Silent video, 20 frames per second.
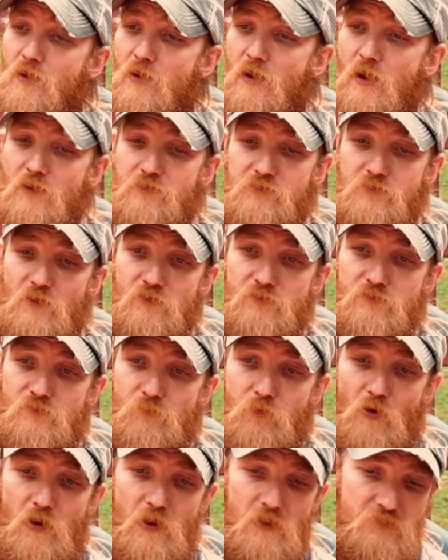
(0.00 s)
that's not
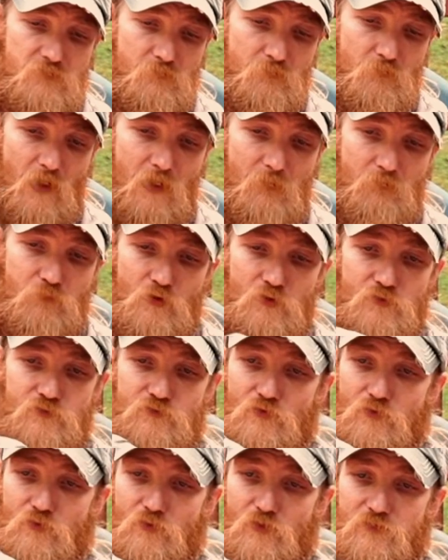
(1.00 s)
surprising, but I'm pretty
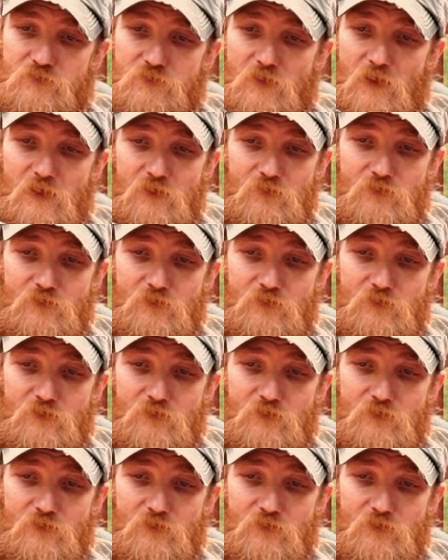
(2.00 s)
sure it's got